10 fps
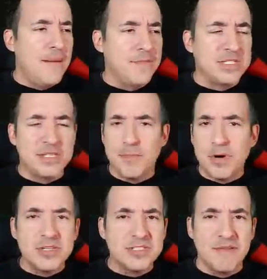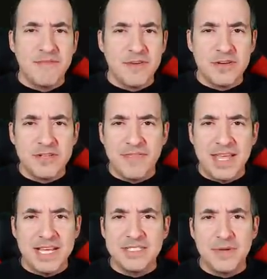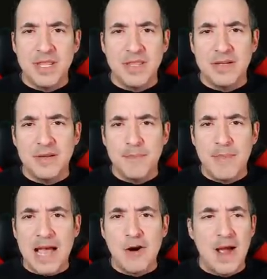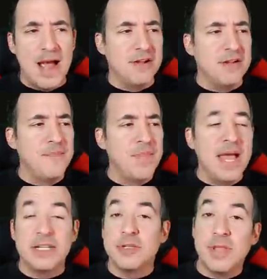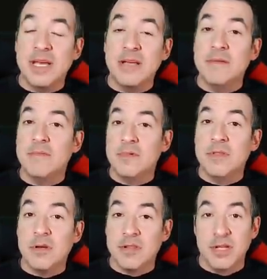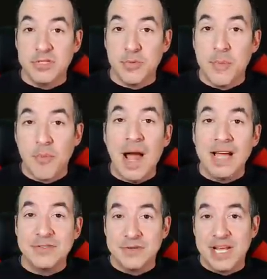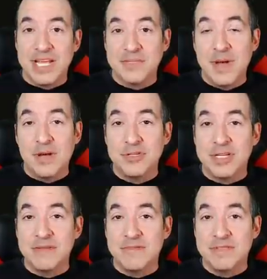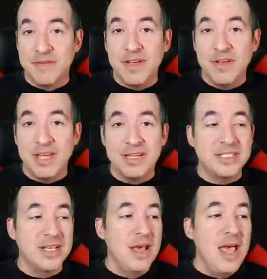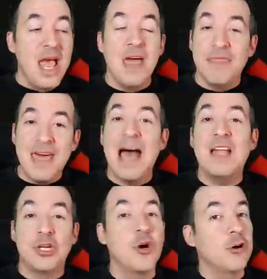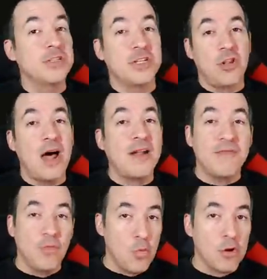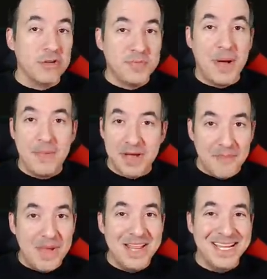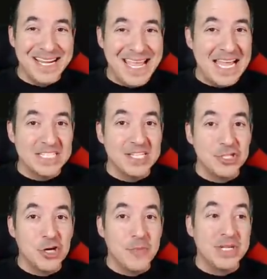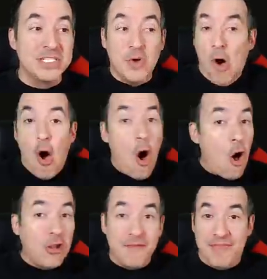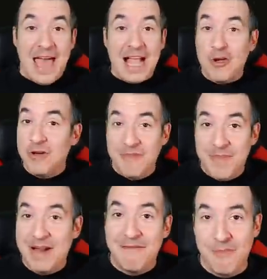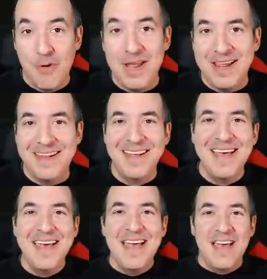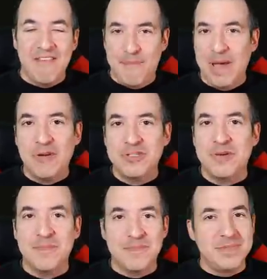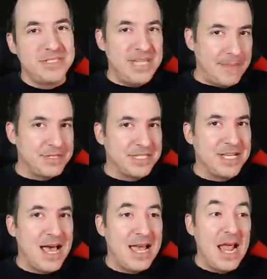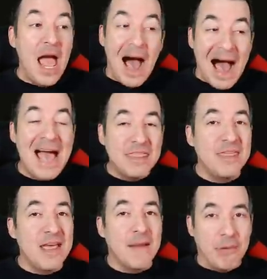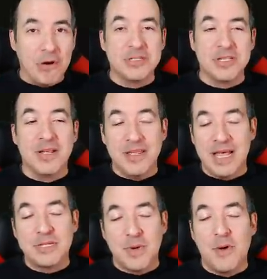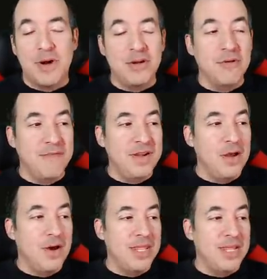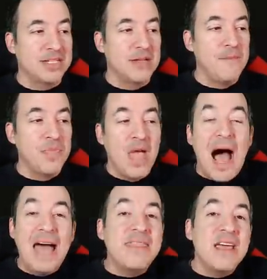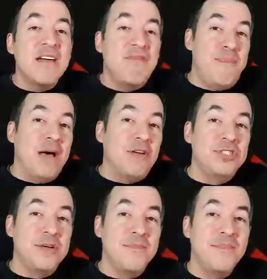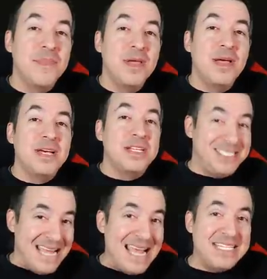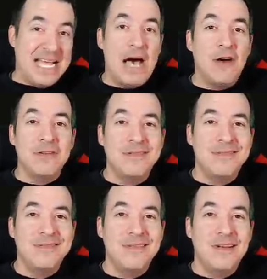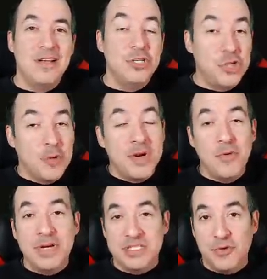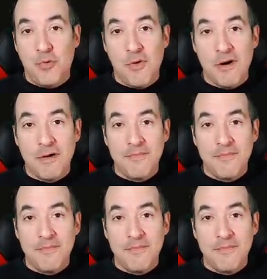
subversive things in the background. And so there are these reprisals against Belgian civilians. And that turns a lot of the world's public opinion against the Germans. So all of that could have been avoided if Belgium steps aside. I think personally, and that's why I want to do a video on this, I think if Belgium stays out, Germany wins the war.